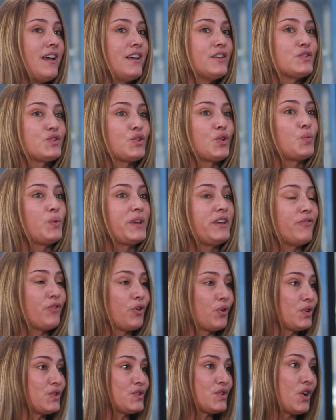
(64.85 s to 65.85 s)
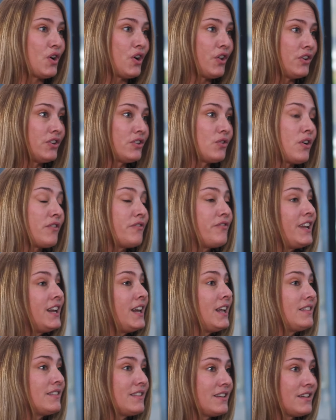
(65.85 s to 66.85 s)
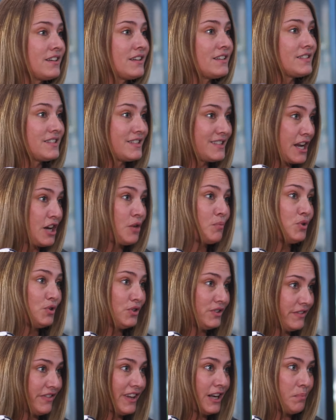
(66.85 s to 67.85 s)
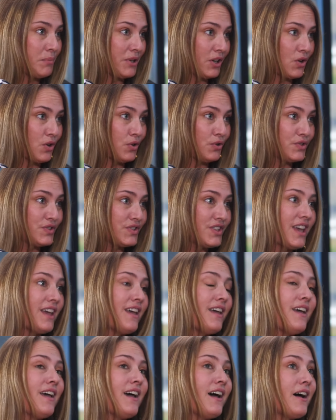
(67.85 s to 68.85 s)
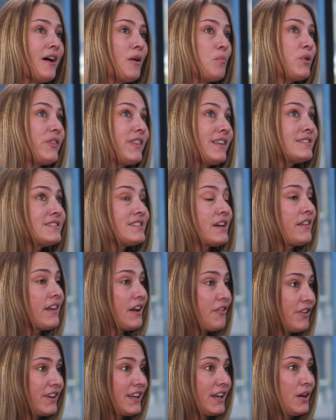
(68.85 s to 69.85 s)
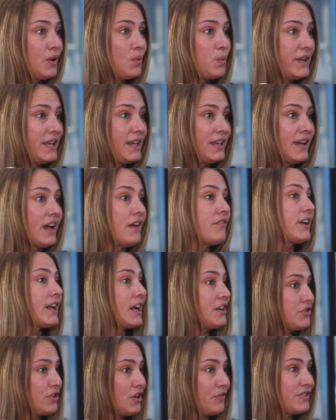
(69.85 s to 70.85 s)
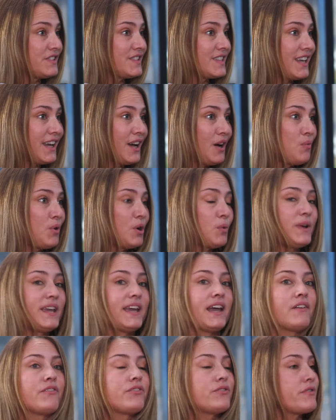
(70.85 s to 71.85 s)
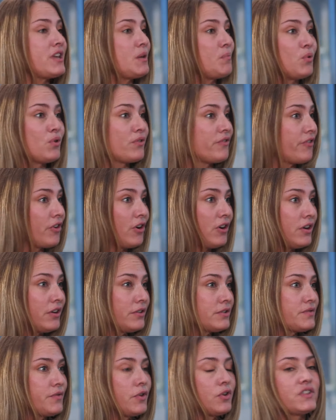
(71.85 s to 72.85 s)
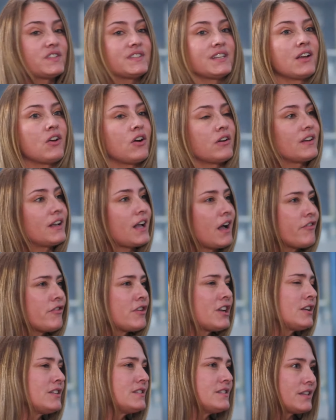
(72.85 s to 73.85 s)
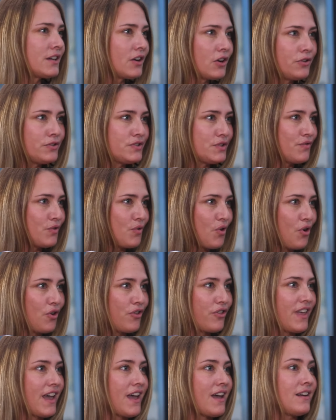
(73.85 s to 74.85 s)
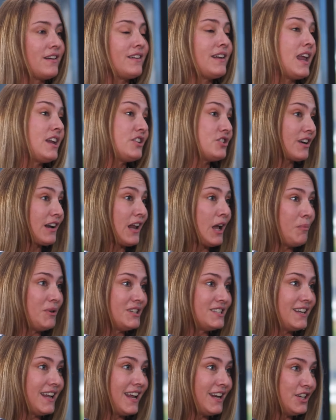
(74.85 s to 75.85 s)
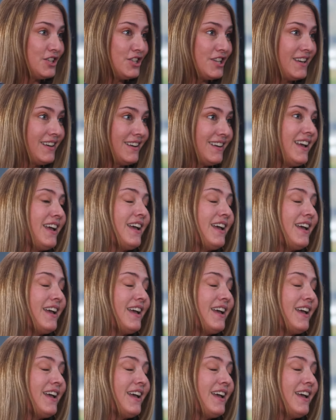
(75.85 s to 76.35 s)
So we focus on convening the Sustainable Development Goals. Within South Africa, we have a country office here where we have three portfolios focusing on governance, inclusive growth, and nature, climate, and energy.